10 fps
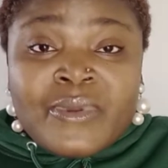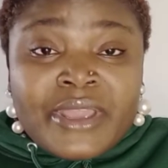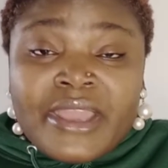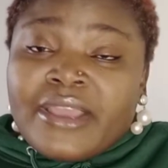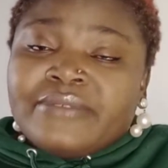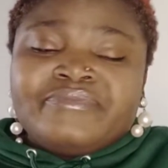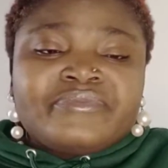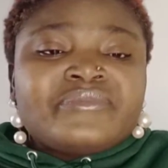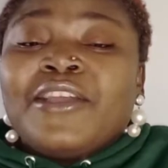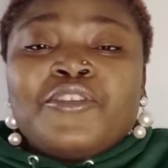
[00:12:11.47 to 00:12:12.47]
Okay,
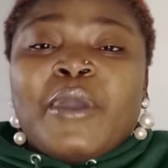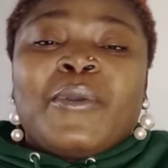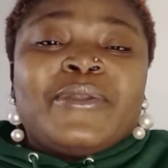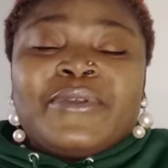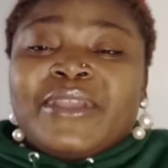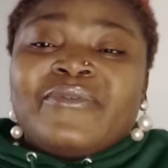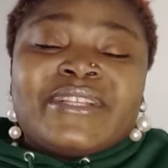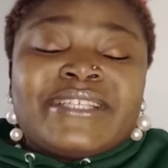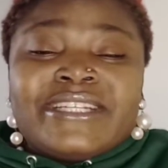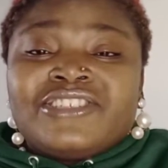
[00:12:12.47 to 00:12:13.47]
you might want to give
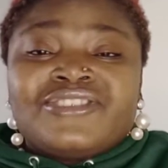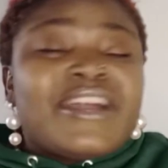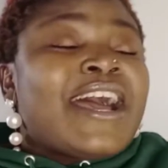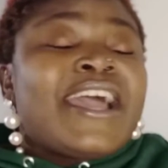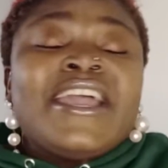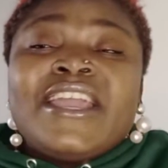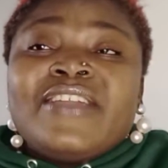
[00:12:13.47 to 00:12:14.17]
it a try.